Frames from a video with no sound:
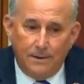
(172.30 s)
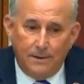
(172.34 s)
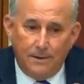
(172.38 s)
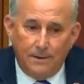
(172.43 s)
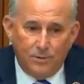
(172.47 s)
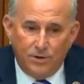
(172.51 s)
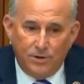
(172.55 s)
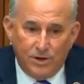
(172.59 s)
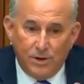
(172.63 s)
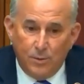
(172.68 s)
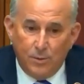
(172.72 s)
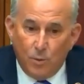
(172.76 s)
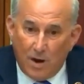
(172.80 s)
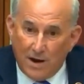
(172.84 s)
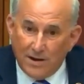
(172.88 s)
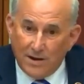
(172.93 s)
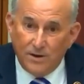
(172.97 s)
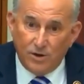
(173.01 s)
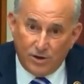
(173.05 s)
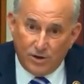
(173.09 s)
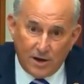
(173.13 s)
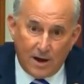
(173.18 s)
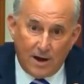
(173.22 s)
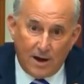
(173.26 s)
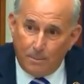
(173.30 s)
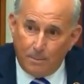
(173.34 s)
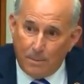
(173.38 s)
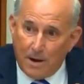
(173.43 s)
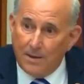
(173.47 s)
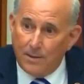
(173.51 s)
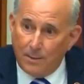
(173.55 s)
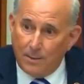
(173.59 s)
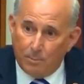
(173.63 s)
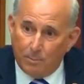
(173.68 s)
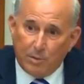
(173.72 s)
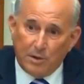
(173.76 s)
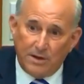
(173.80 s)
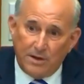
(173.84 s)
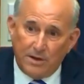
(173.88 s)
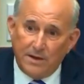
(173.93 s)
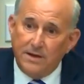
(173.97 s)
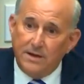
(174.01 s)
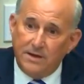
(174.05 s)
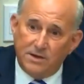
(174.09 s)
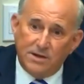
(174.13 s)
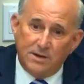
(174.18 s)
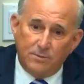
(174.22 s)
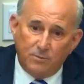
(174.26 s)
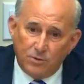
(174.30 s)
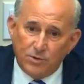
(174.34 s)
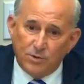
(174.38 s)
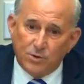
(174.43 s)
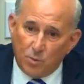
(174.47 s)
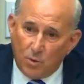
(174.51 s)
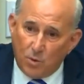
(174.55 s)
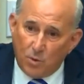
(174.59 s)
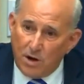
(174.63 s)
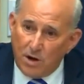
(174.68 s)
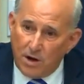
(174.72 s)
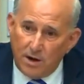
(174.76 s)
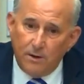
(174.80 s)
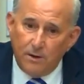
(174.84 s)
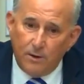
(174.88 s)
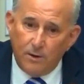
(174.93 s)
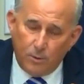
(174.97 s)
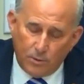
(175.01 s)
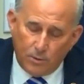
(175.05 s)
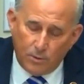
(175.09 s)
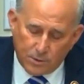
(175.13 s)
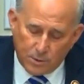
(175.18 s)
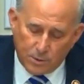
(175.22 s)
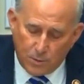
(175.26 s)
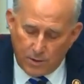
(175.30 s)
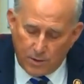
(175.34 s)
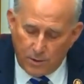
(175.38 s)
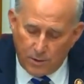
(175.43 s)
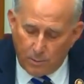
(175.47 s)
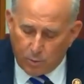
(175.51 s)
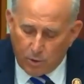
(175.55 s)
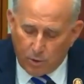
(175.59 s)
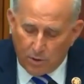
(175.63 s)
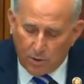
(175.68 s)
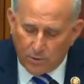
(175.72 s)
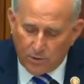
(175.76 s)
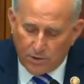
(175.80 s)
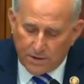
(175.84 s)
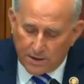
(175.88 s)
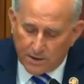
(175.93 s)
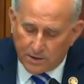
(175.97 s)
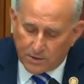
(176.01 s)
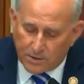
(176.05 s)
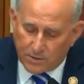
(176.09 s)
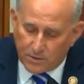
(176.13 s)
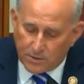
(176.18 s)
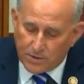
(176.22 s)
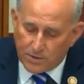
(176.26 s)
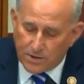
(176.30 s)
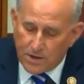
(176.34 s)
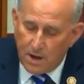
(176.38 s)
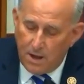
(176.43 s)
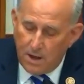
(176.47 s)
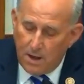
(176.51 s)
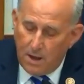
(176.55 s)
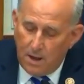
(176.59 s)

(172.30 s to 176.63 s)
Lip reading: you know, she wasn't shot by the police. It was one of you. It was one of the protesters.